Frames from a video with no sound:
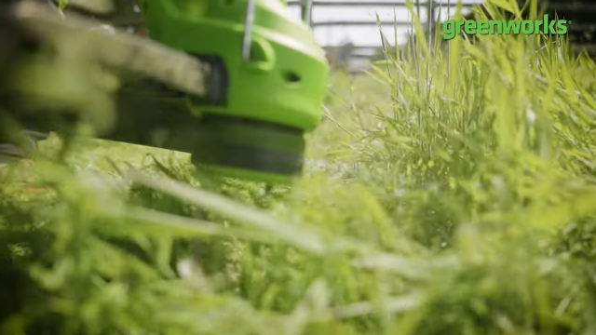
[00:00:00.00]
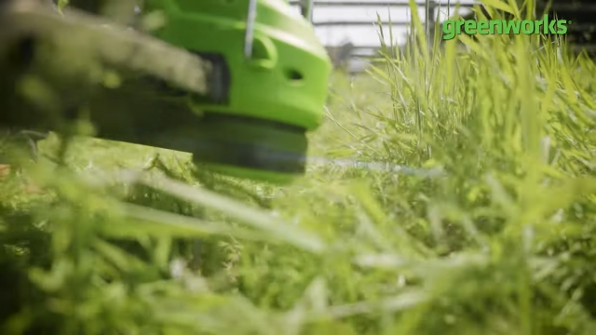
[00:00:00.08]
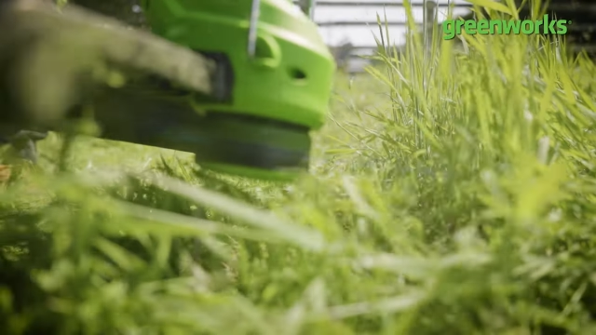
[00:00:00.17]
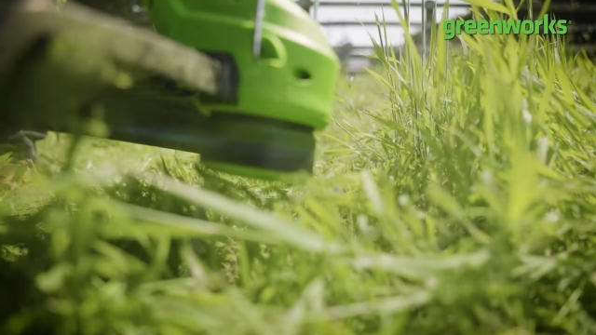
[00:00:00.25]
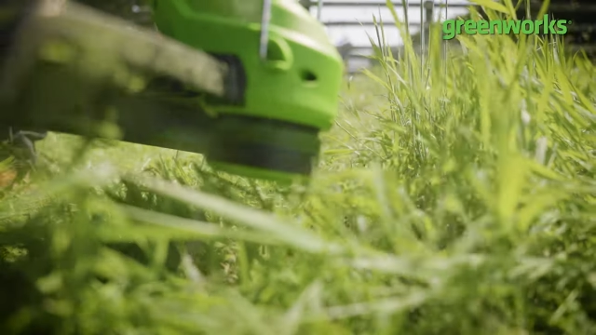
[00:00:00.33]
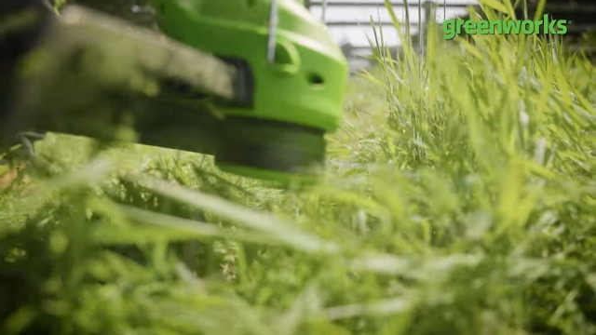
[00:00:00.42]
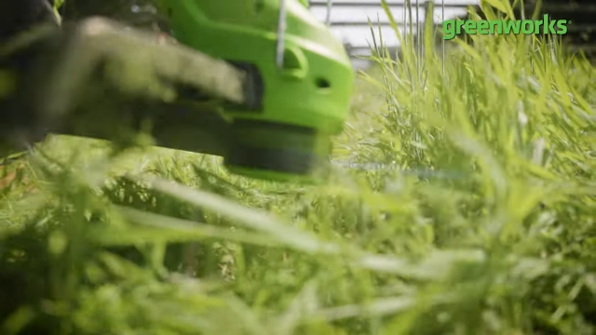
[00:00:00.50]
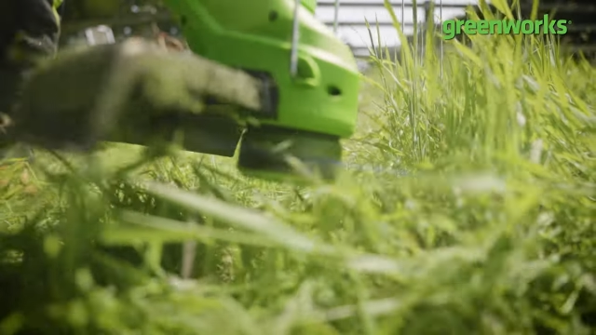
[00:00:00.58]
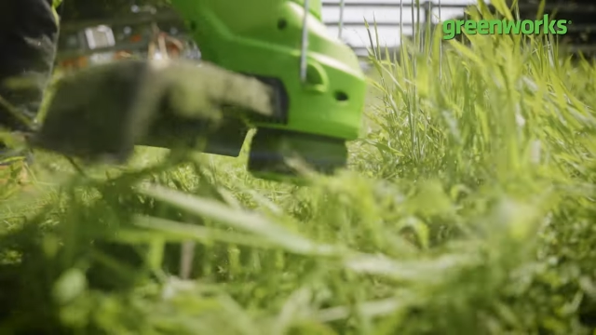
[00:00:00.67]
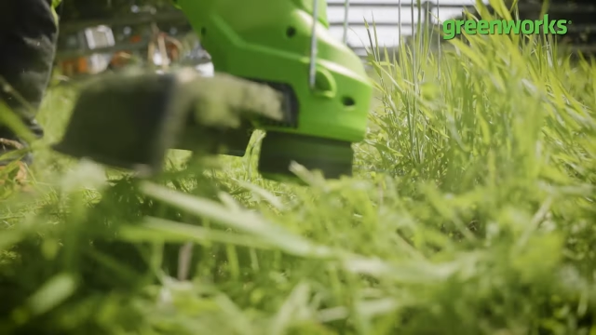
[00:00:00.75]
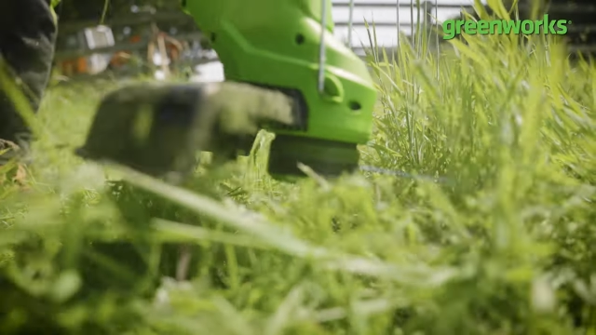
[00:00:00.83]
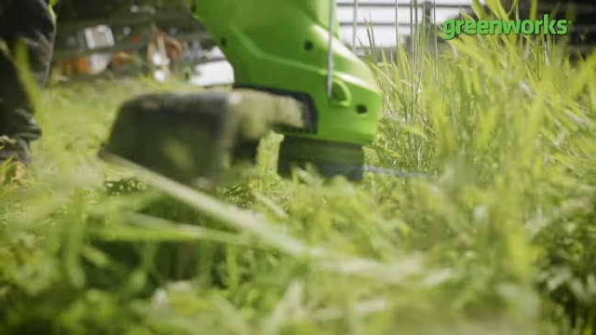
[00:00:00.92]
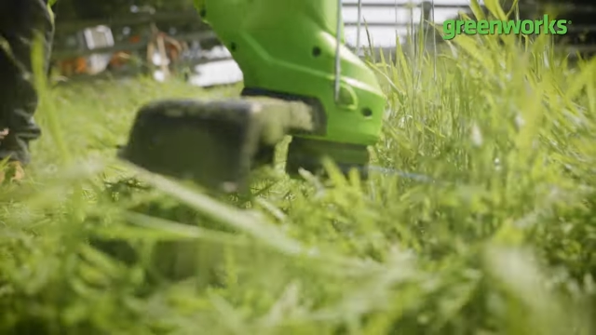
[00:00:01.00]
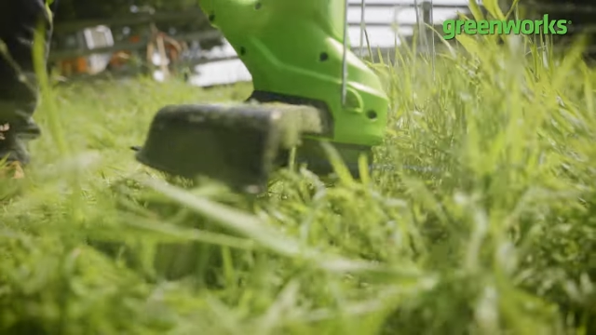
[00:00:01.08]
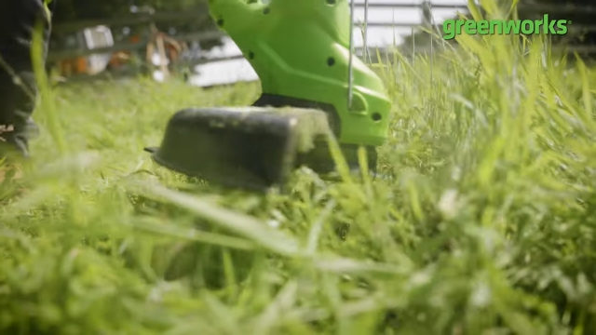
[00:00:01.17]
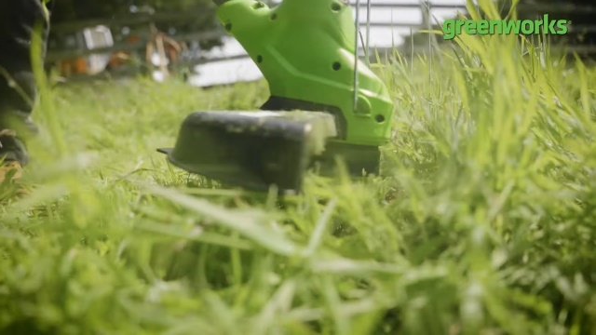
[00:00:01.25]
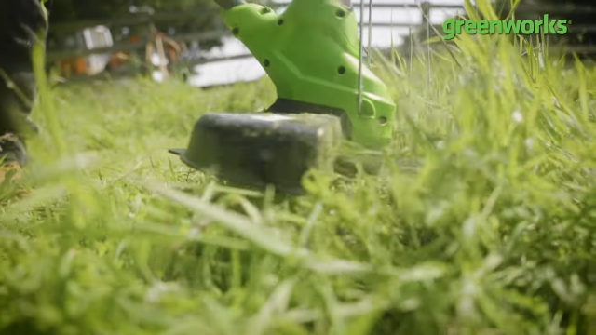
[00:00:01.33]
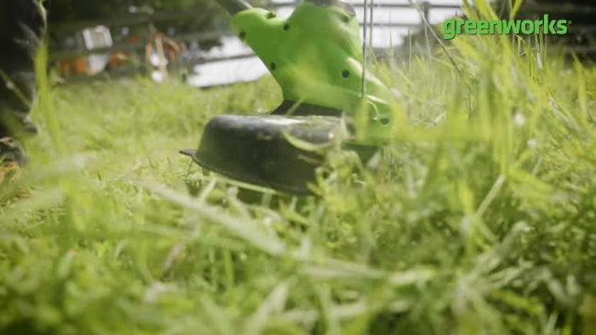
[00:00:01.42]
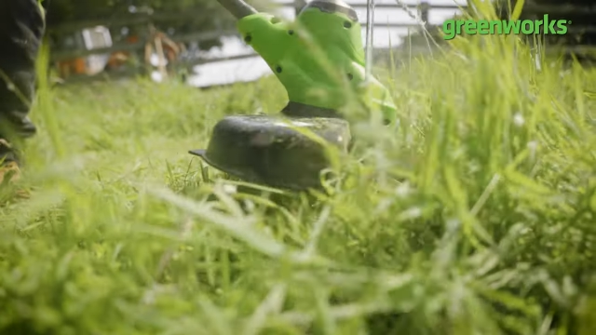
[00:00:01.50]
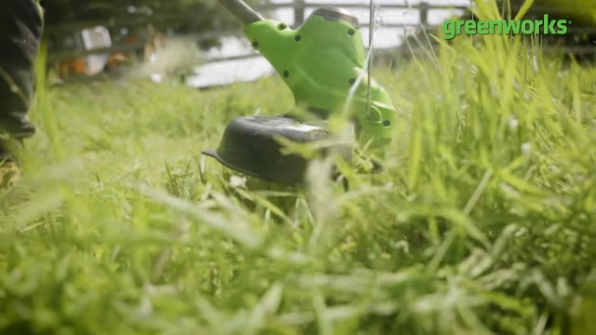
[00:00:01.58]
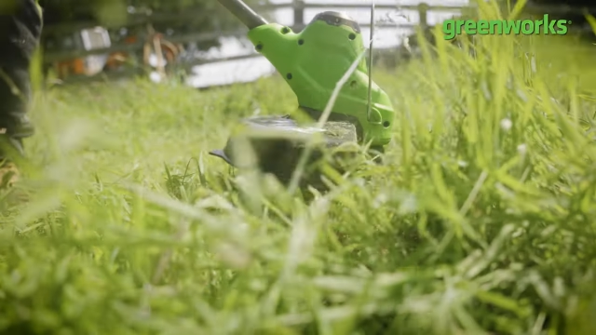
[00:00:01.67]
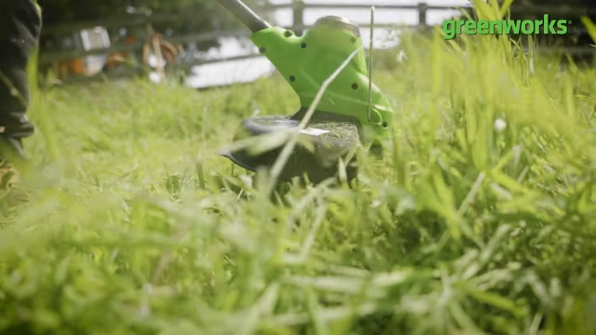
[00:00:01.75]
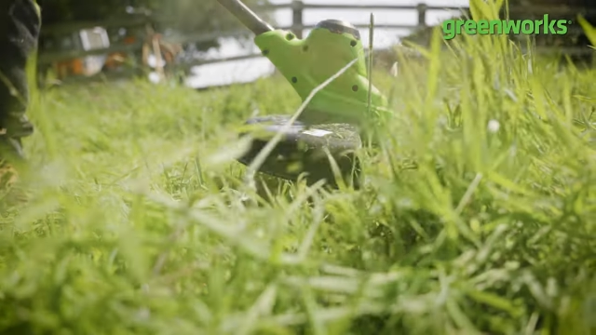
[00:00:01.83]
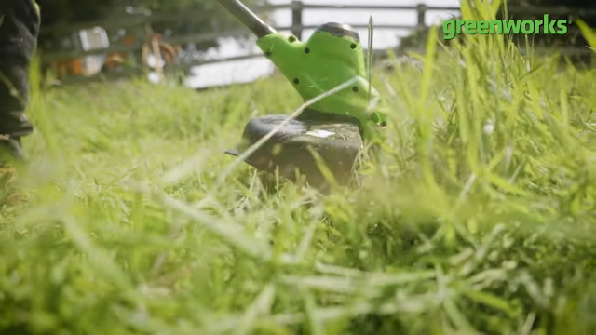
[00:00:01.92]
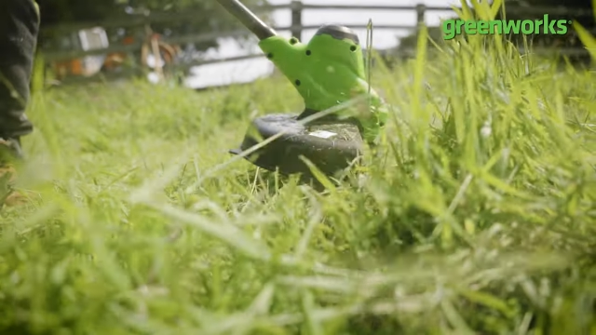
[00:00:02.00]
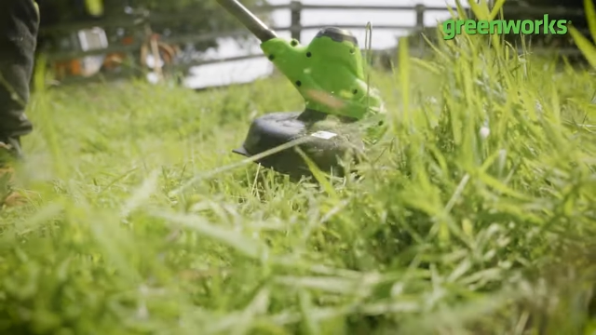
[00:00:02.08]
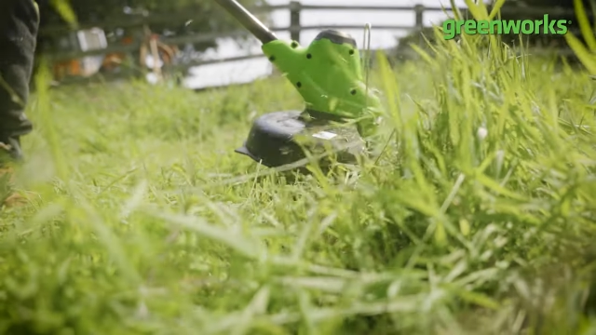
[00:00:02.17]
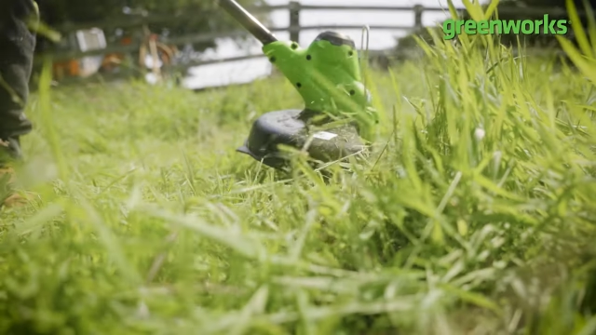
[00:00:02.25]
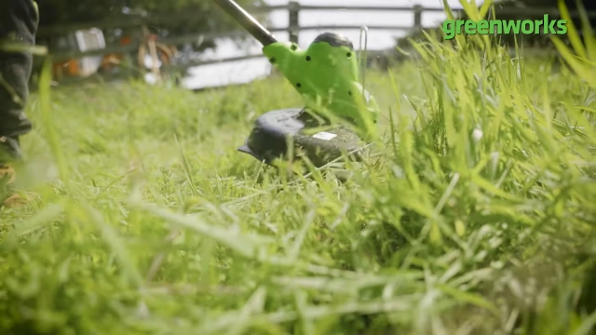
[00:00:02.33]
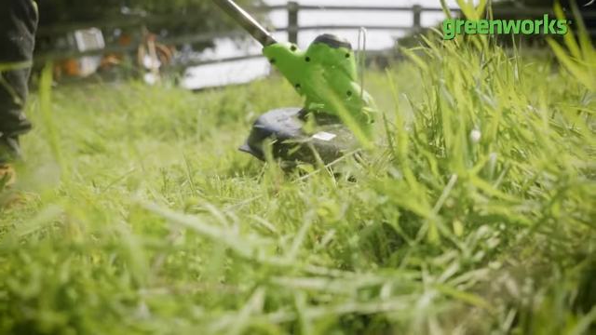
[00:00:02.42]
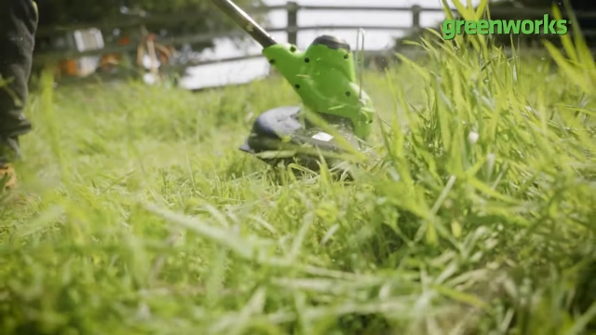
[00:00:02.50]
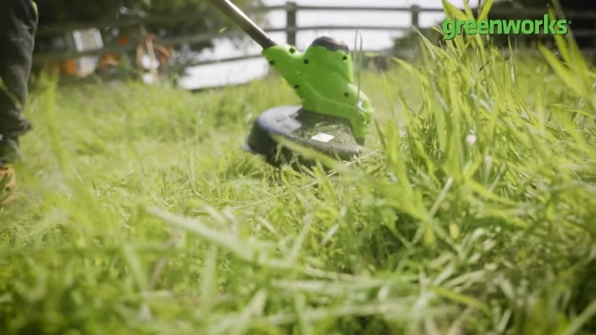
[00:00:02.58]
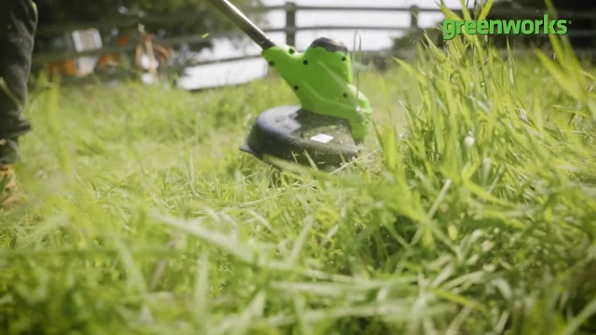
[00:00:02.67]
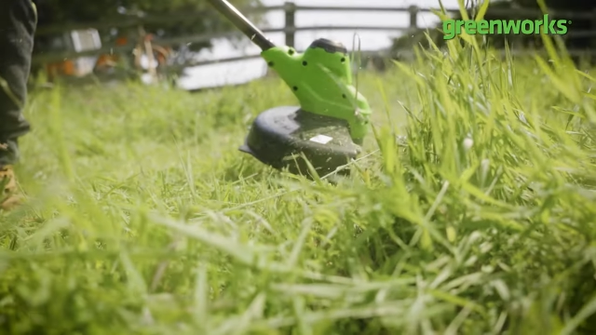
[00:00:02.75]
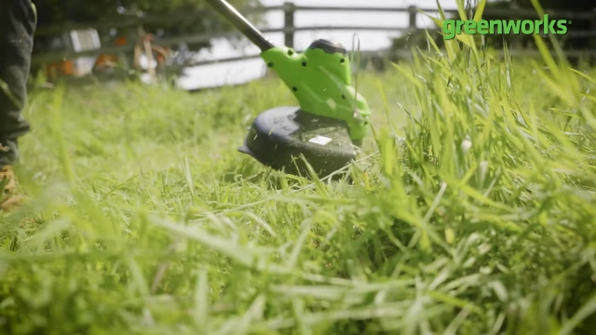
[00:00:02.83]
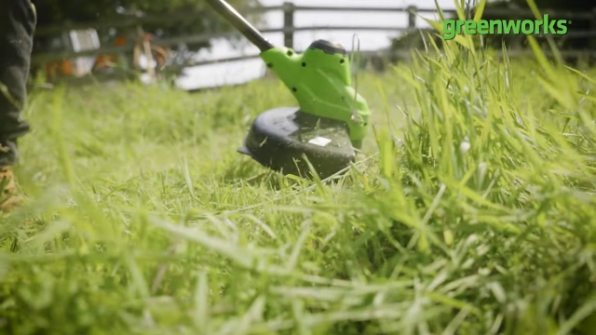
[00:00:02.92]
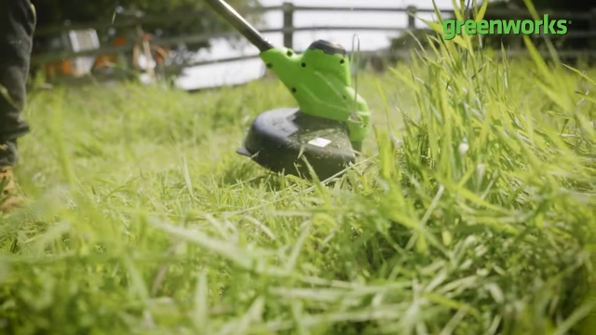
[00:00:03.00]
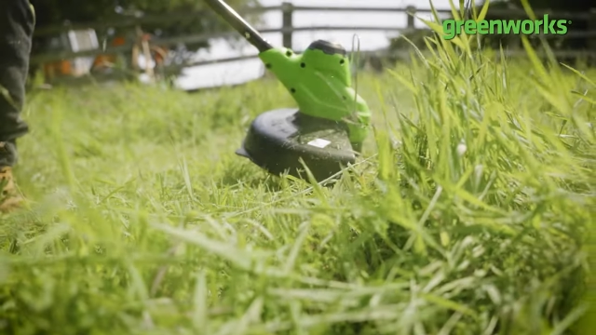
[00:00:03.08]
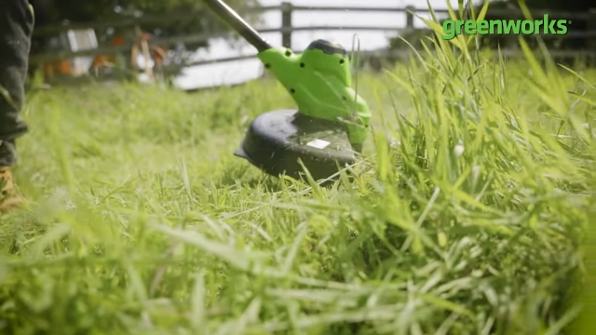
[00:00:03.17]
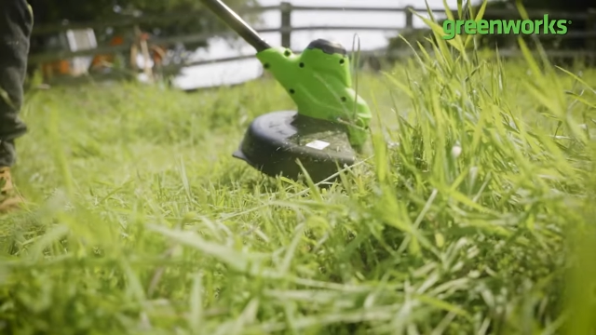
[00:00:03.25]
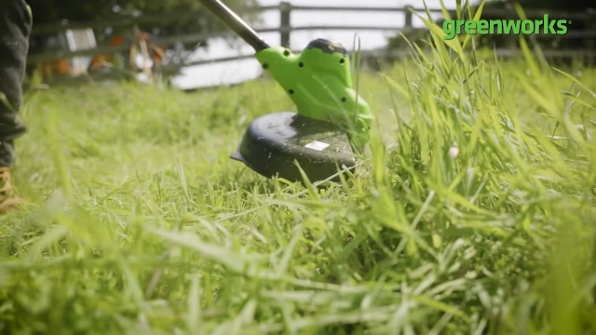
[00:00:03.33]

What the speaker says: Nobody's mouth can be seen.